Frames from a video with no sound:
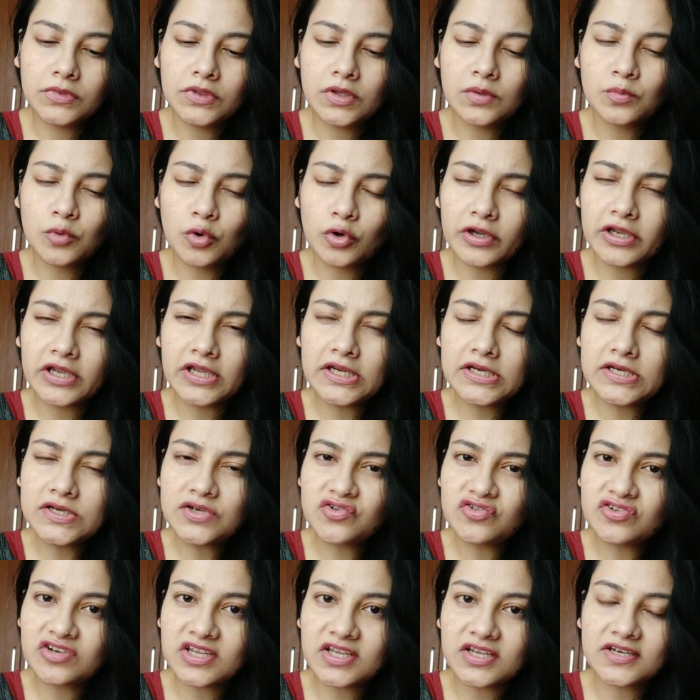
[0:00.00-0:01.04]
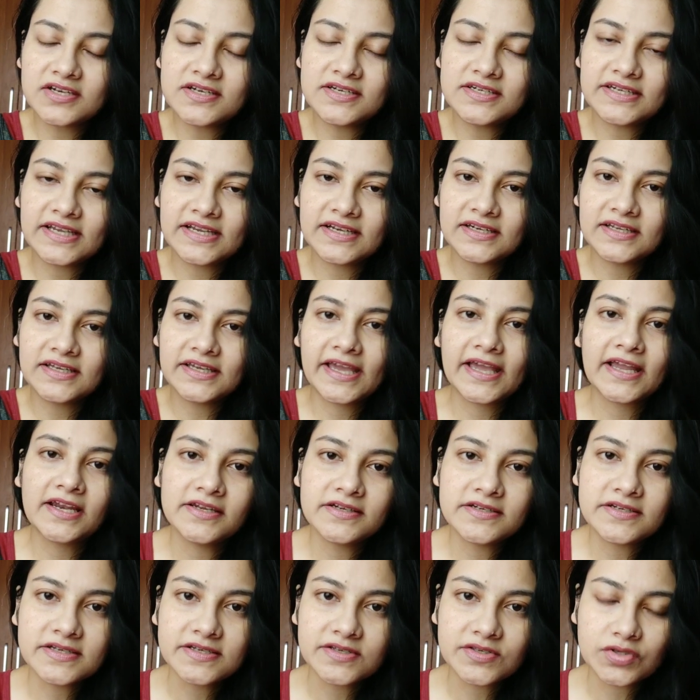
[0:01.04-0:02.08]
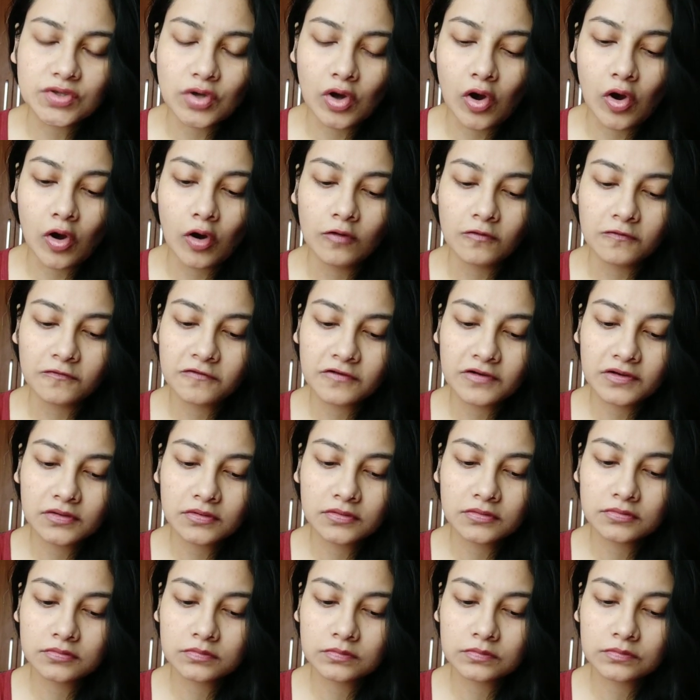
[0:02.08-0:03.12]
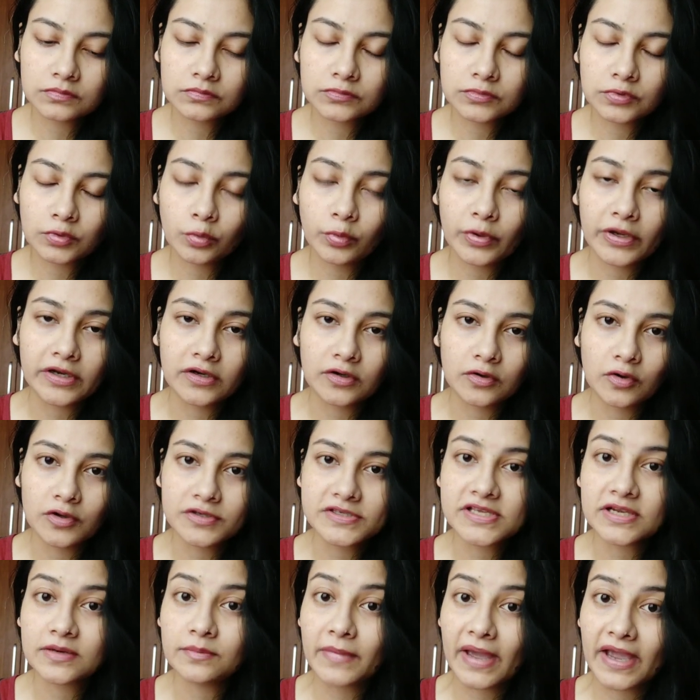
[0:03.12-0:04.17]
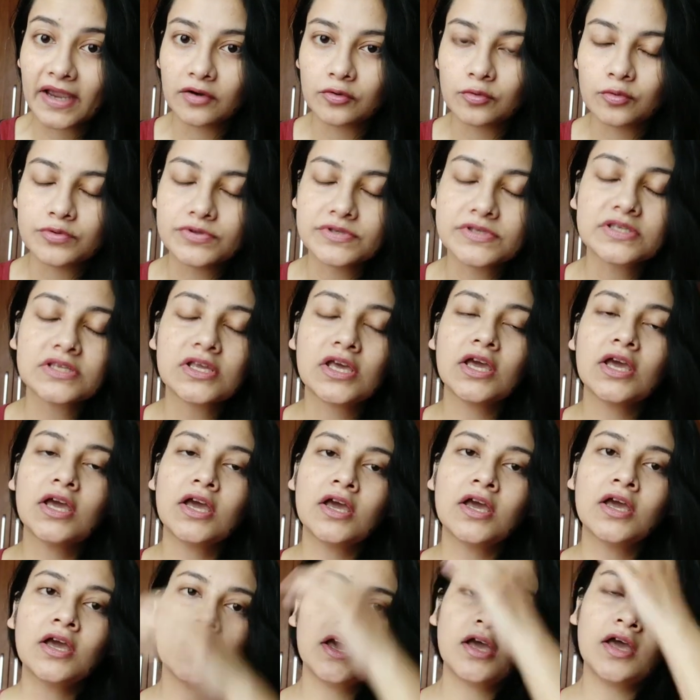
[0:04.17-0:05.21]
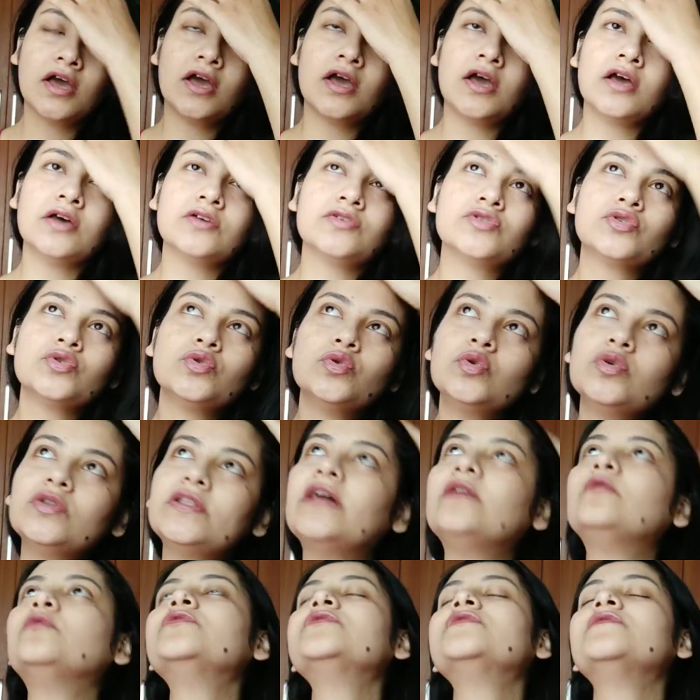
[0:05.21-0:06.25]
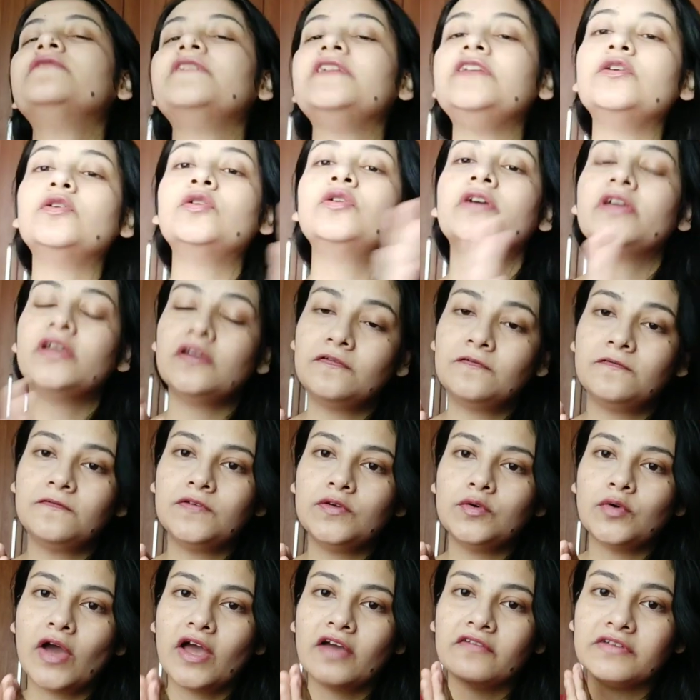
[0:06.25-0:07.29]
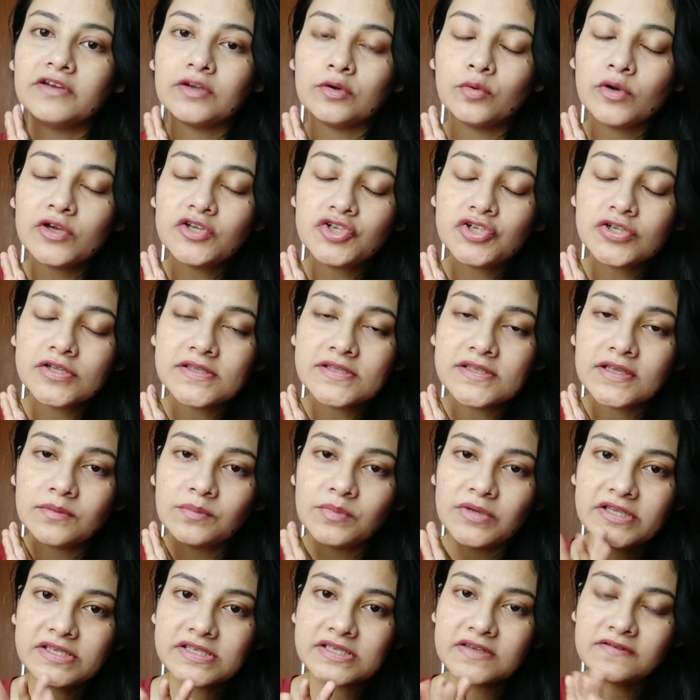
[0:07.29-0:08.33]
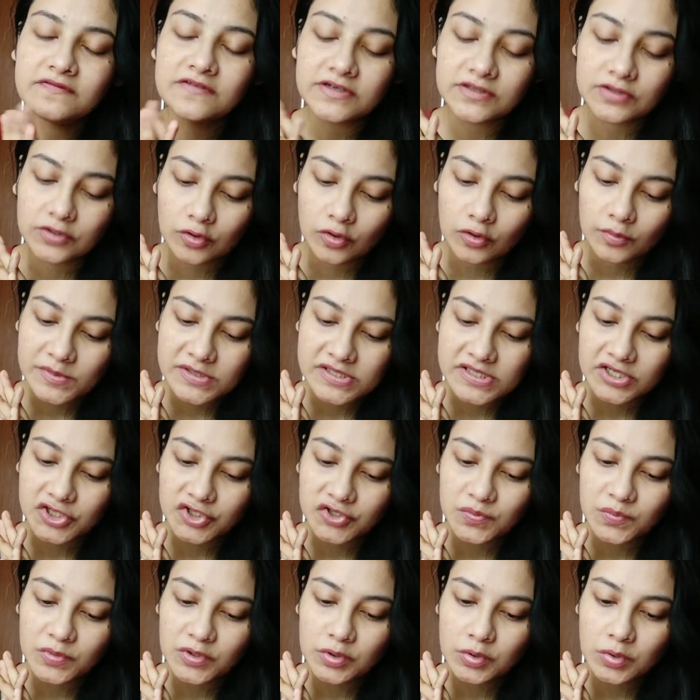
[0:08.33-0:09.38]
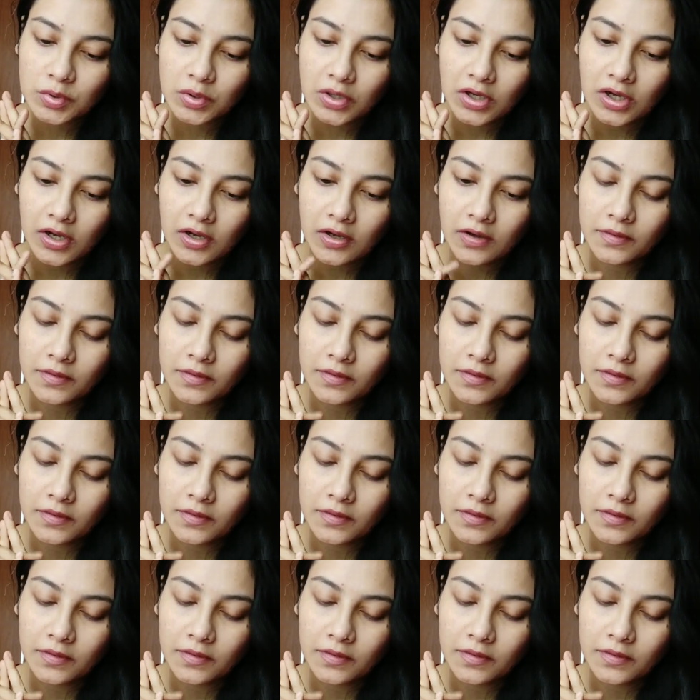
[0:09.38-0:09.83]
the more intricate technicalities of weight loss and macros. So that was the video. If you have any questions, then please leave it in the comment section below,